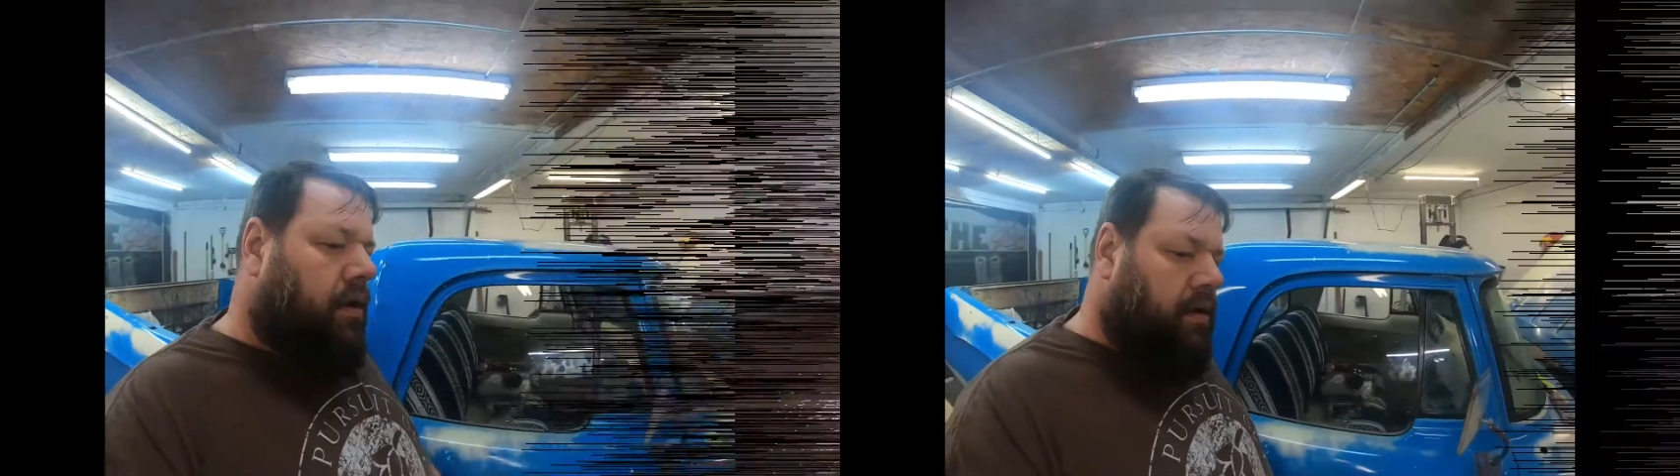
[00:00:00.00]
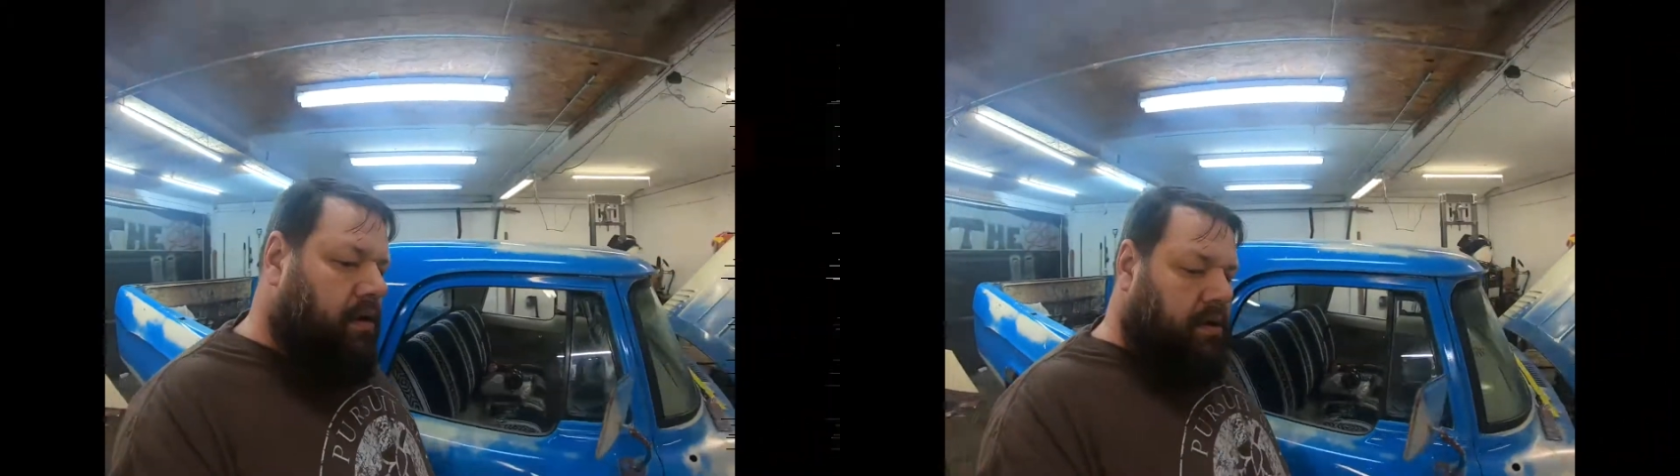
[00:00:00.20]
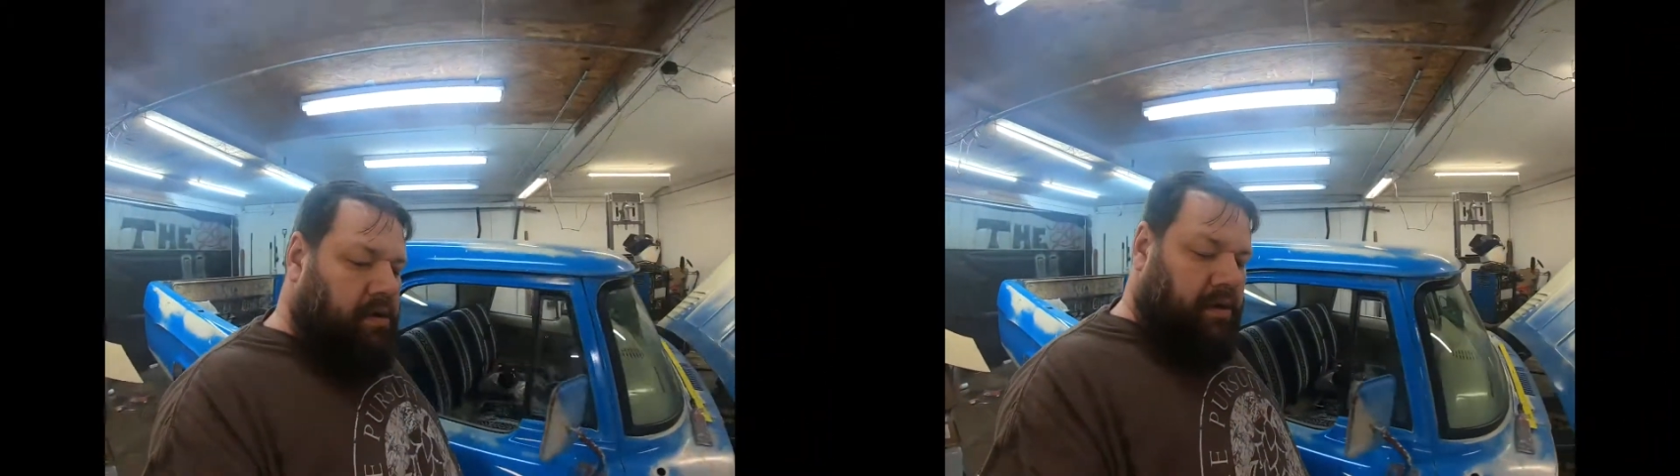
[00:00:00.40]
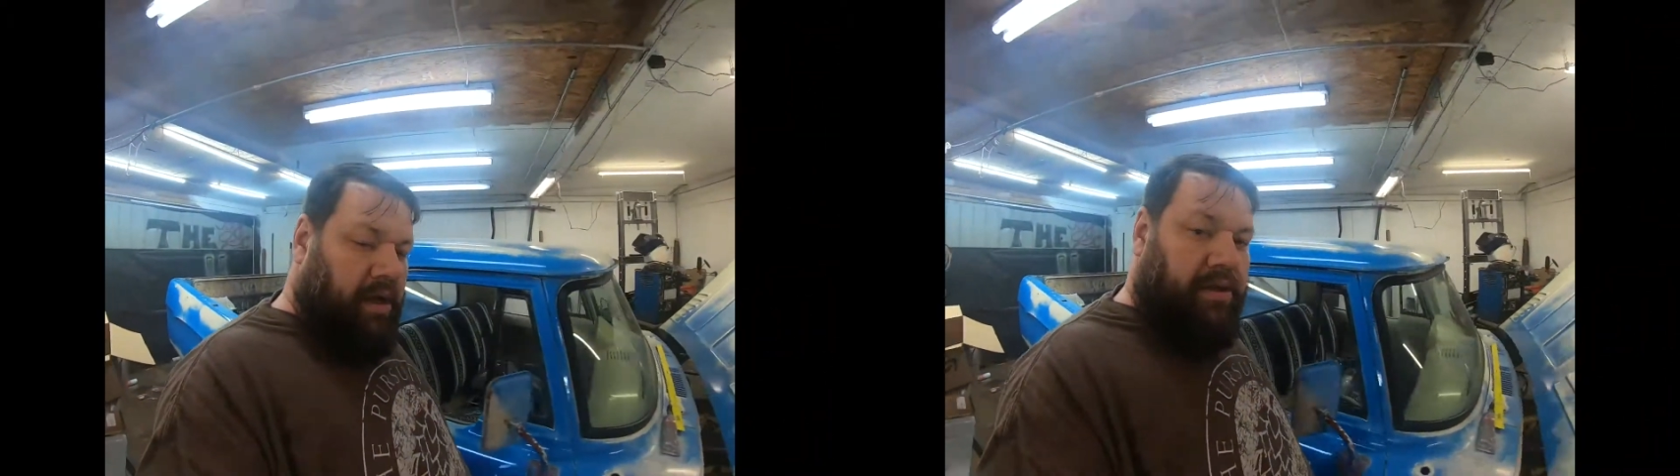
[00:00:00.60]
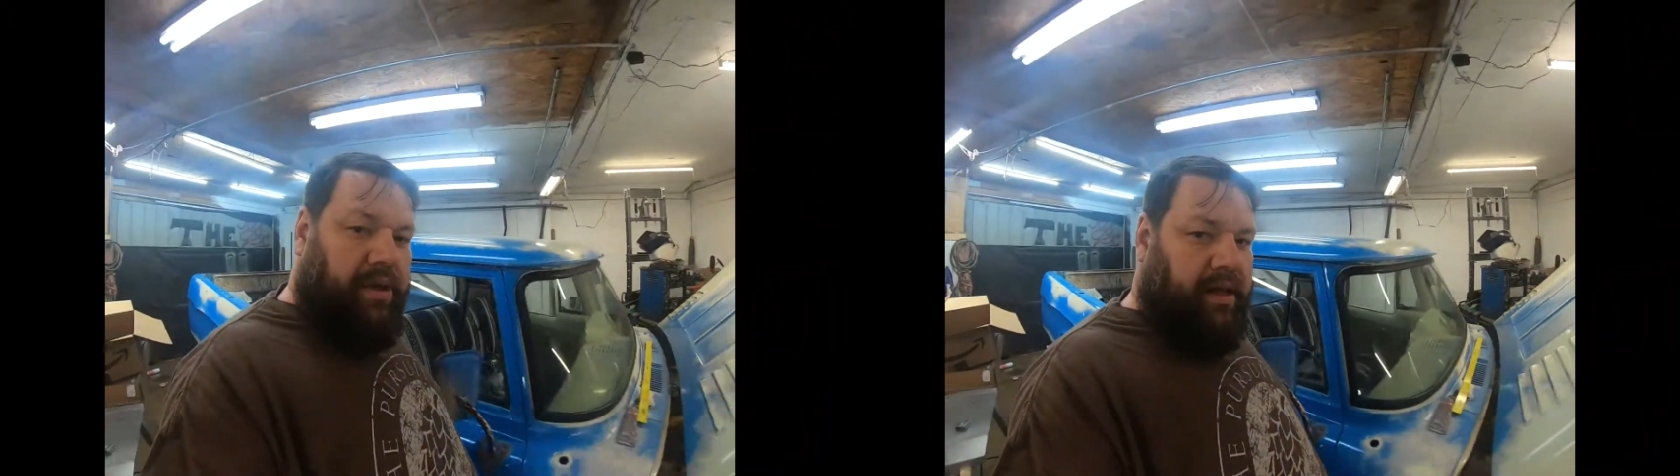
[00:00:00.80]
Again,
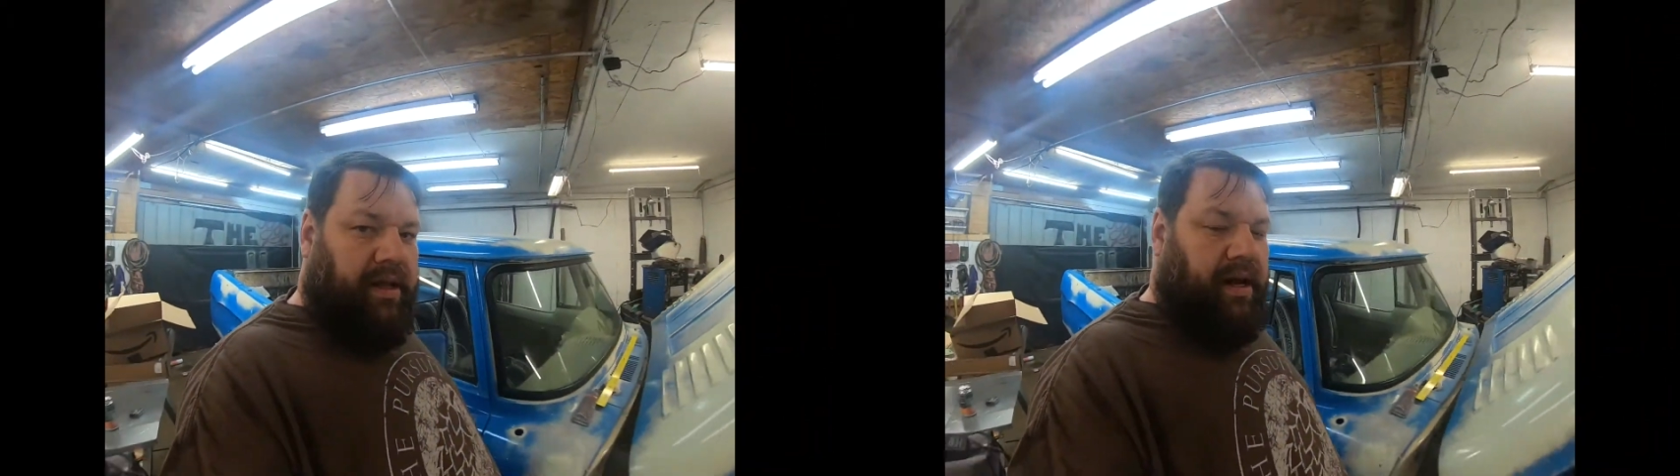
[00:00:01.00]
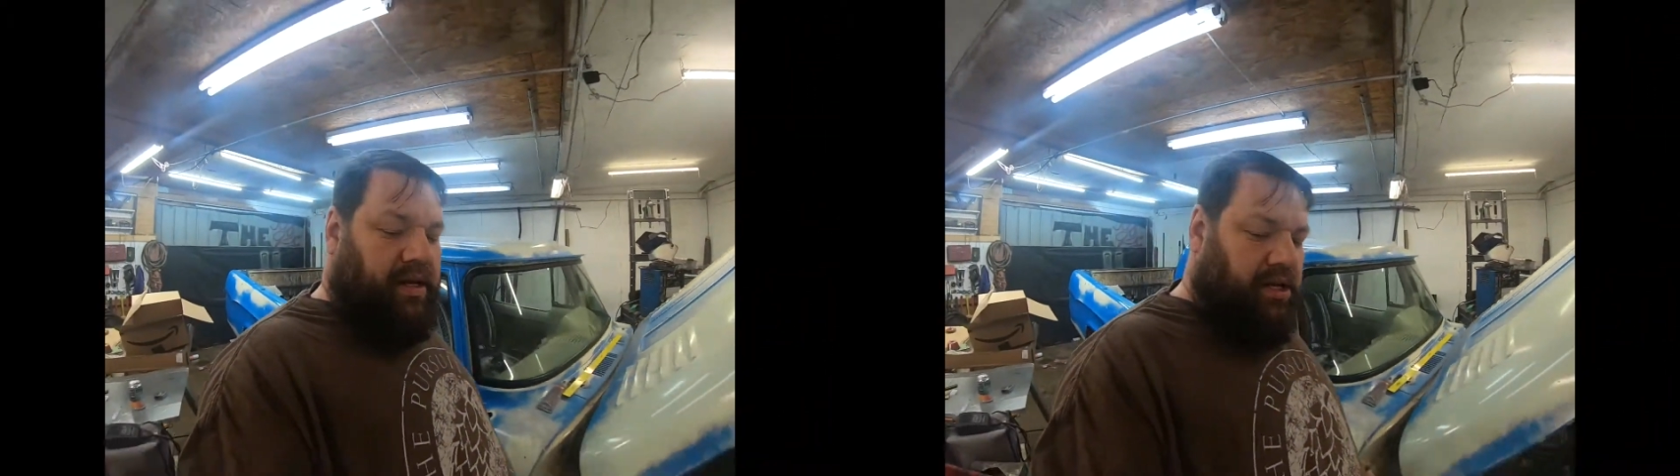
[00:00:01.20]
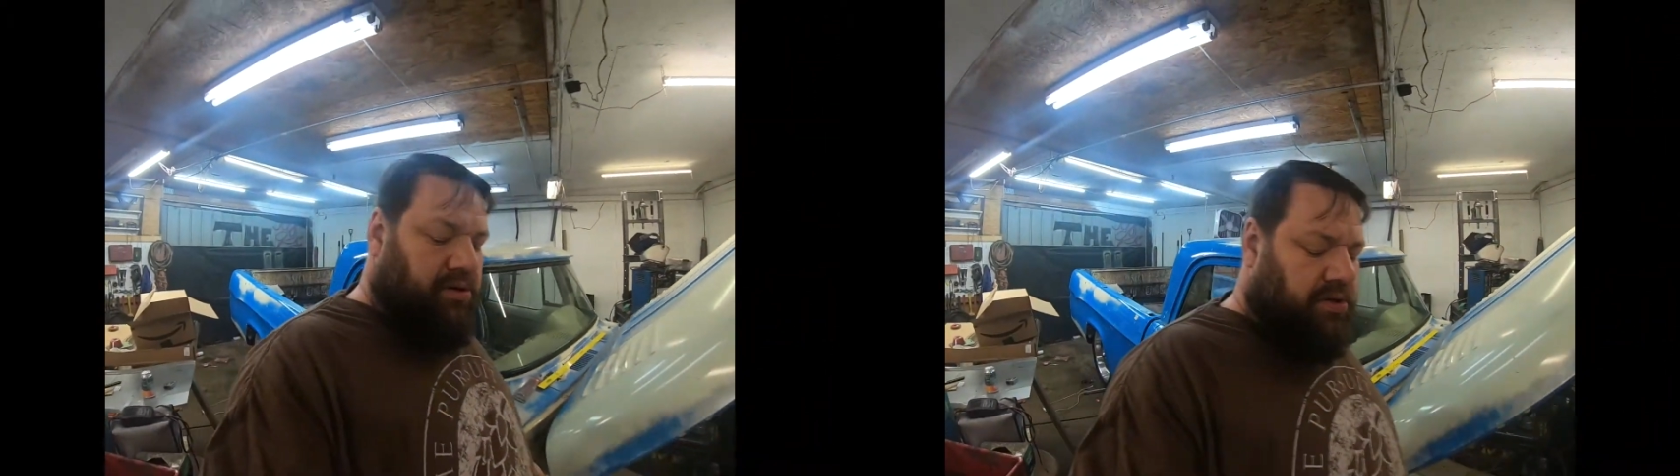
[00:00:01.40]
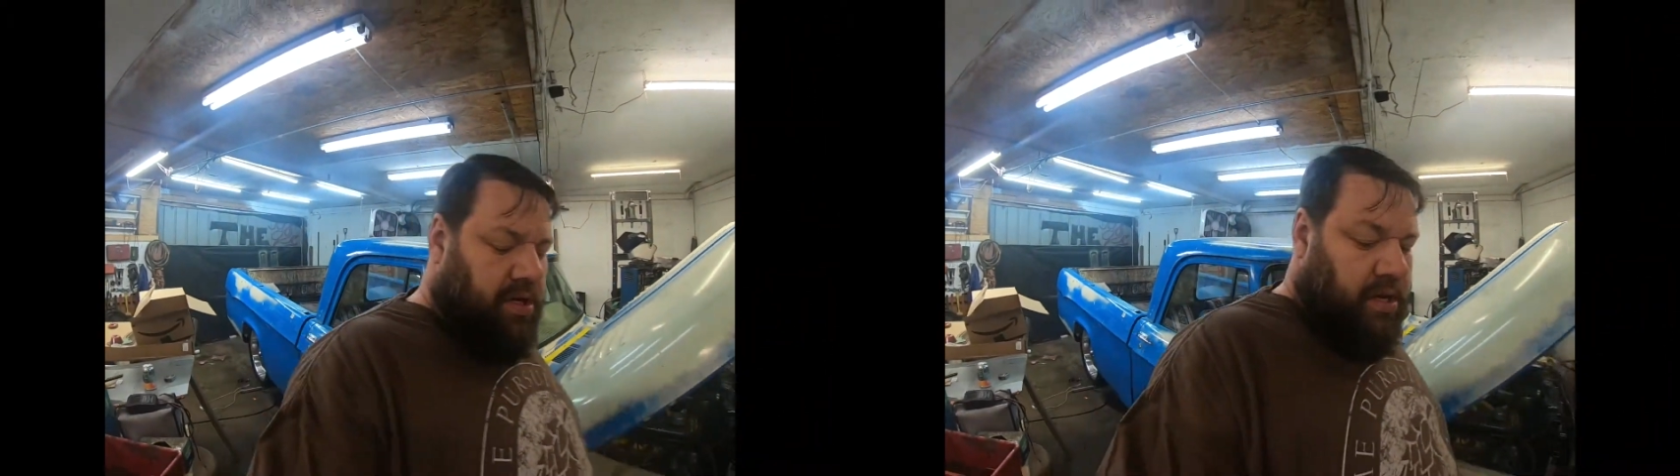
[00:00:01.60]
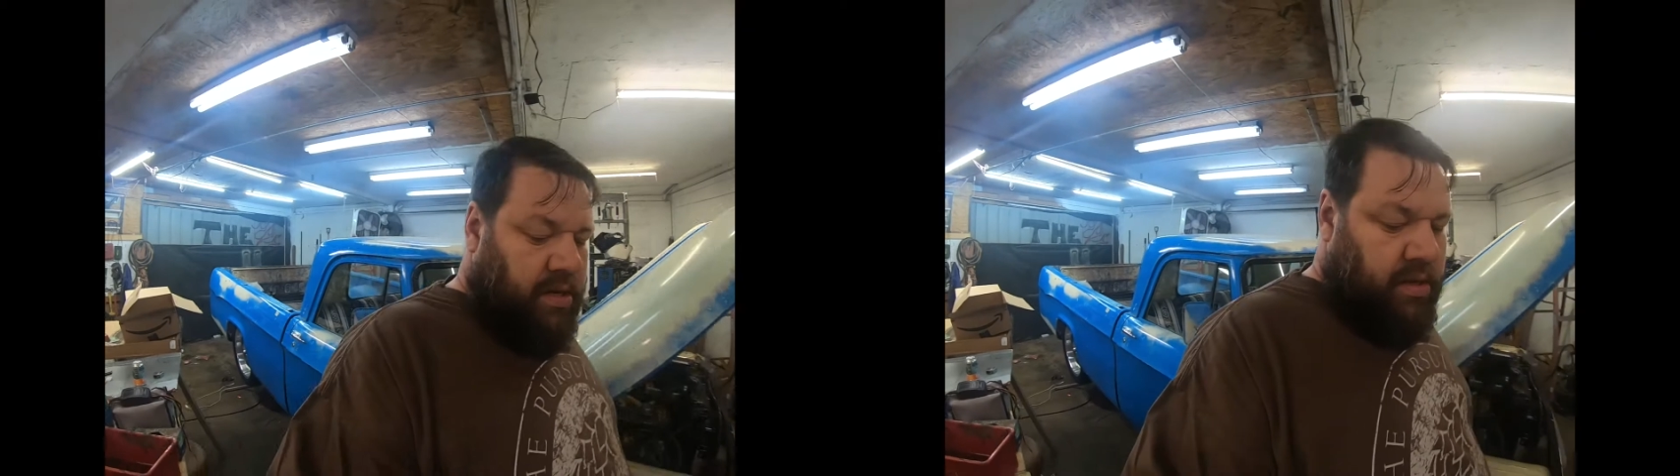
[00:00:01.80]
another thing that I use
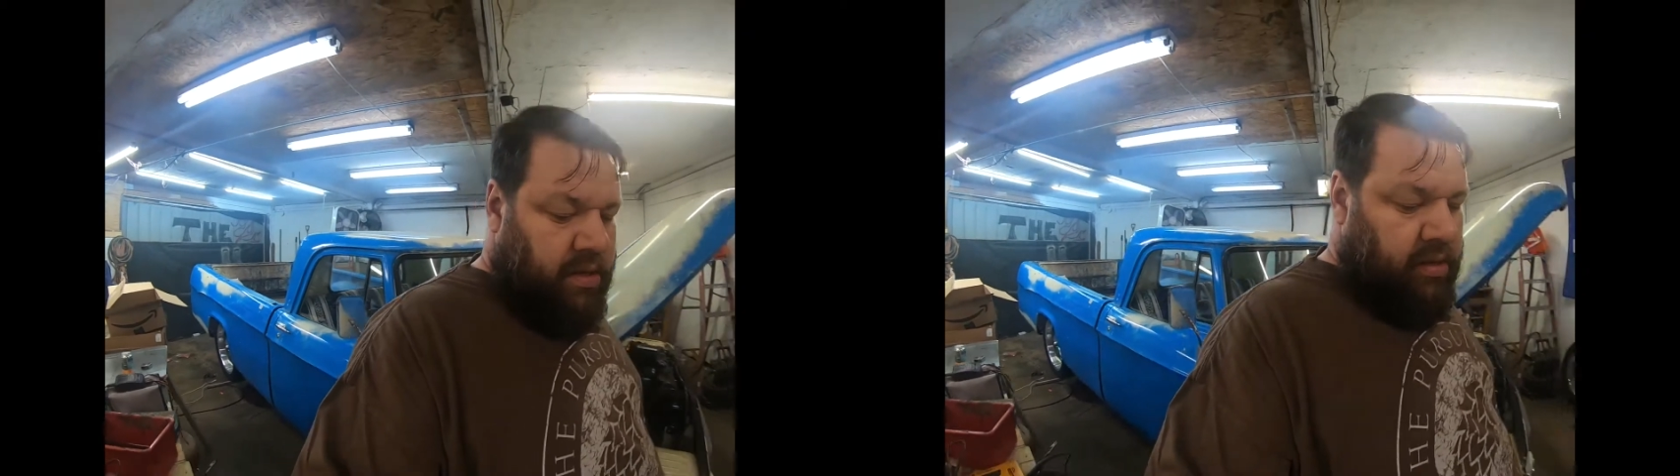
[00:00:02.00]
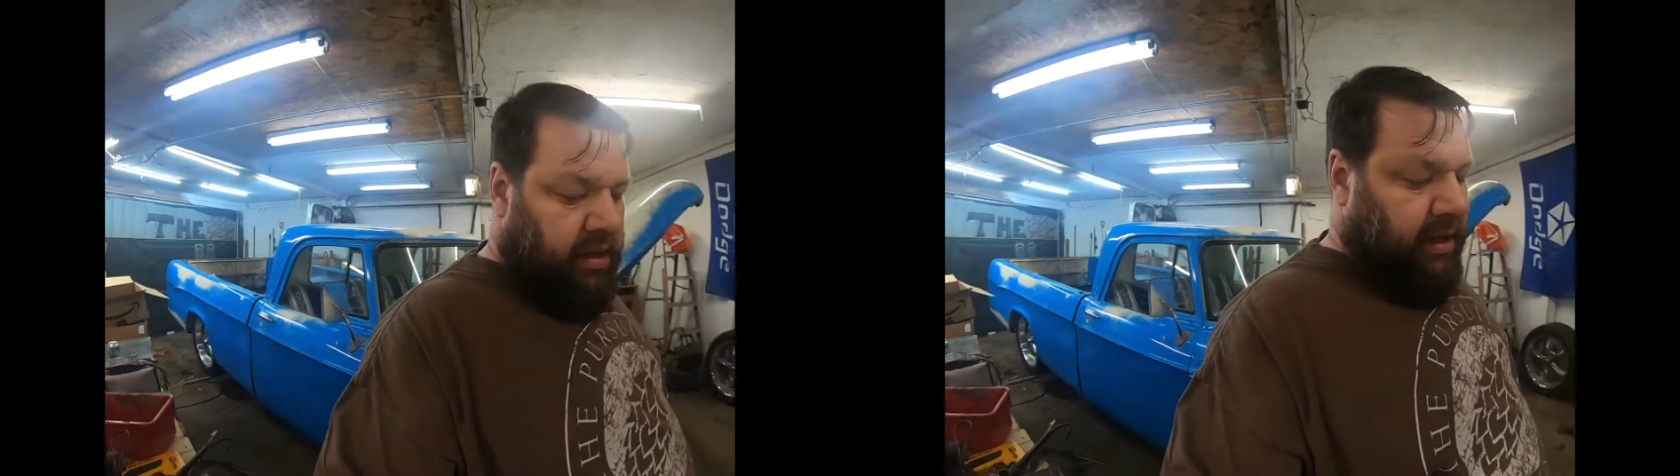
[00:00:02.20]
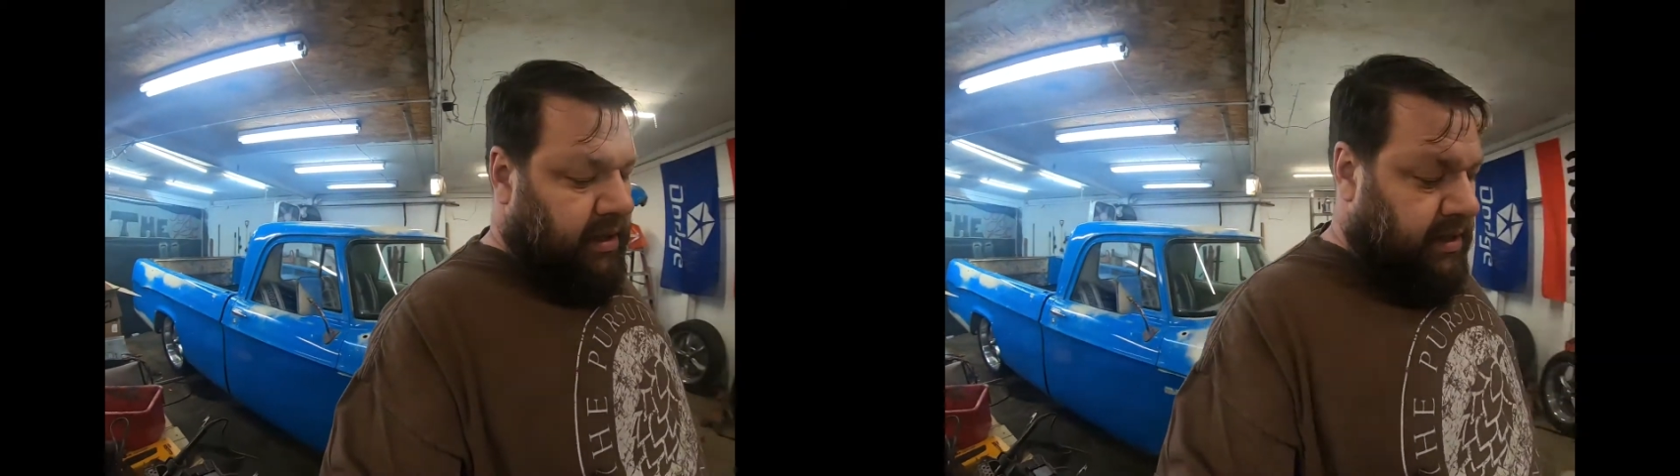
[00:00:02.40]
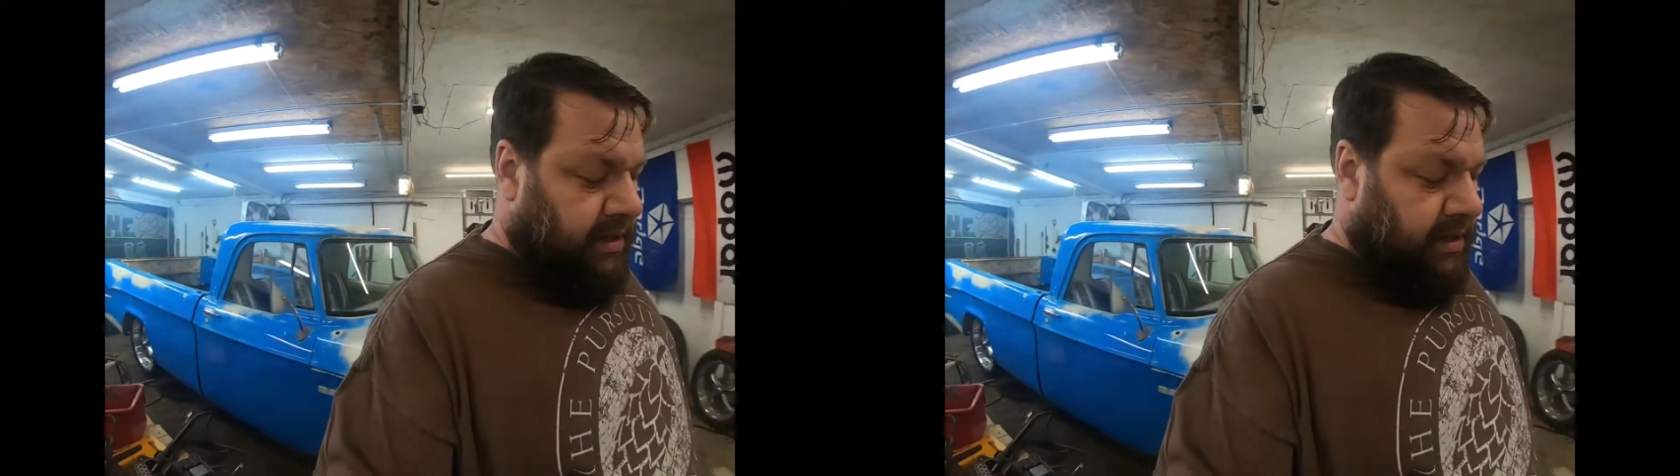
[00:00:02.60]
that